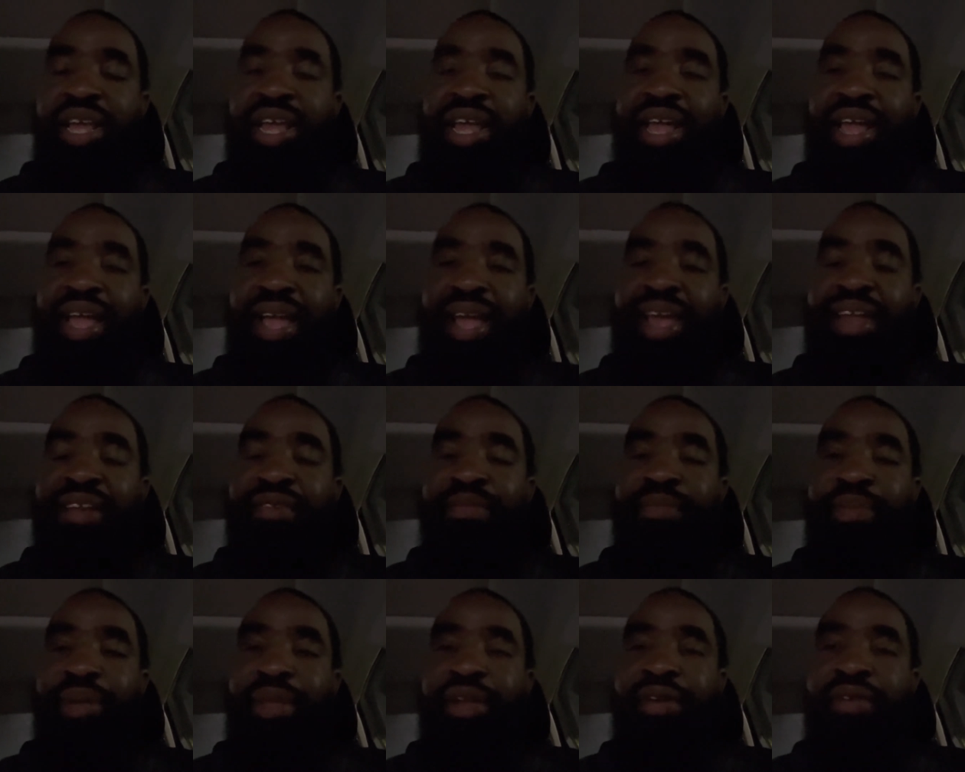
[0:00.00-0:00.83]
has
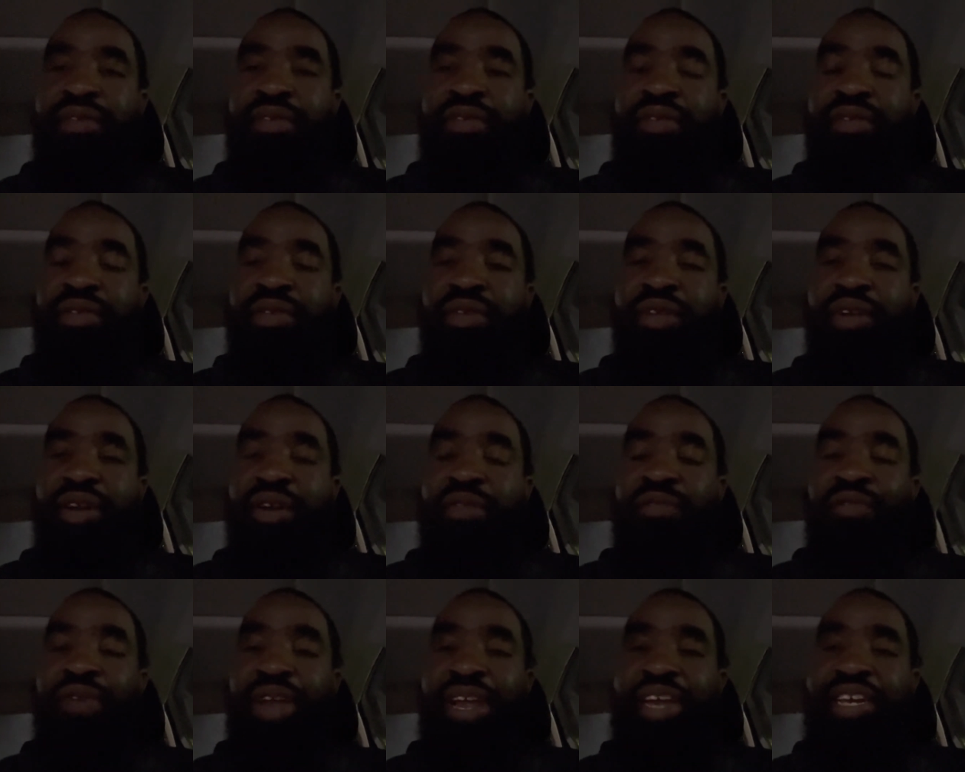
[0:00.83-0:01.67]
been
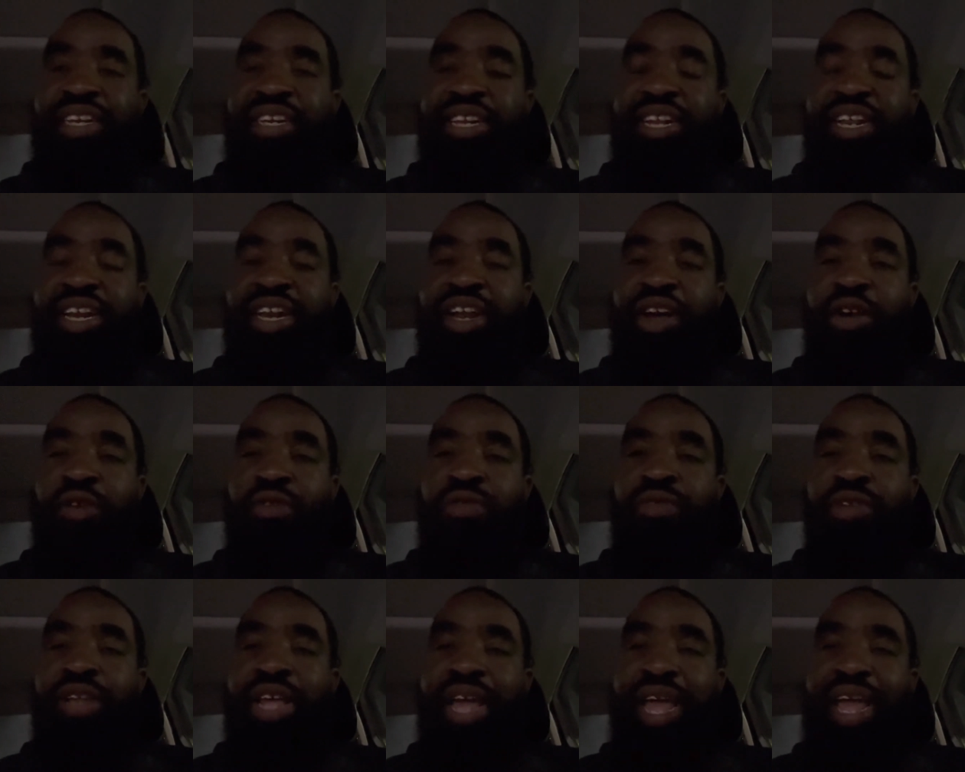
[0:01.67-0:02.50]
arrested
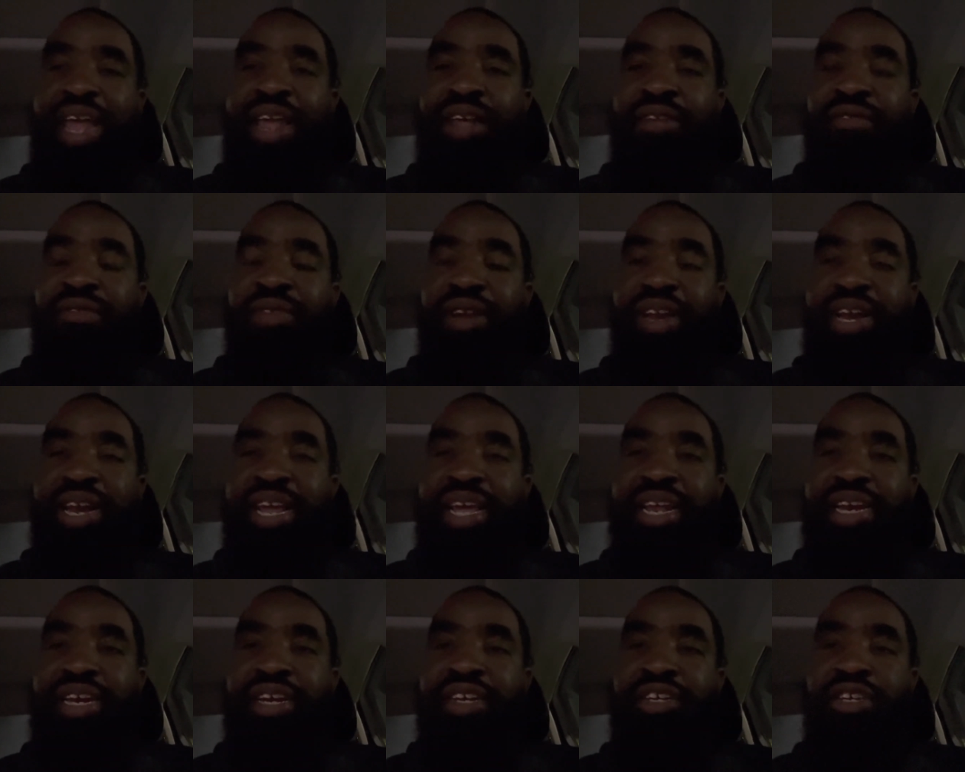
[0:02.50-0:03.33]
on
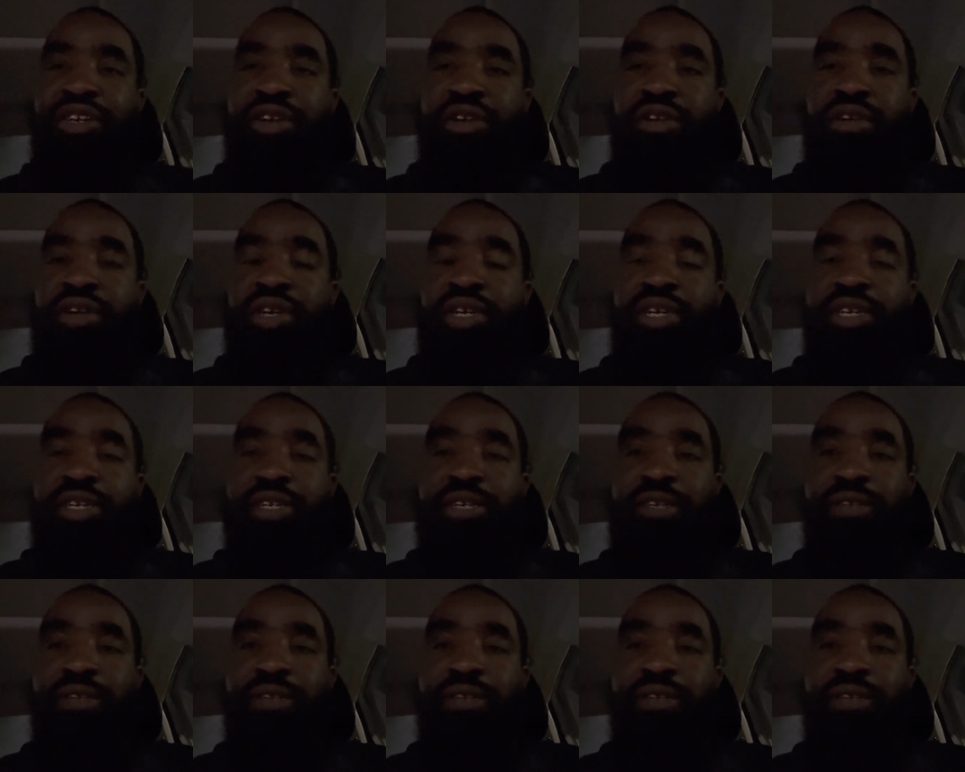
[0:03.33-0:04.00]
gang-related charges.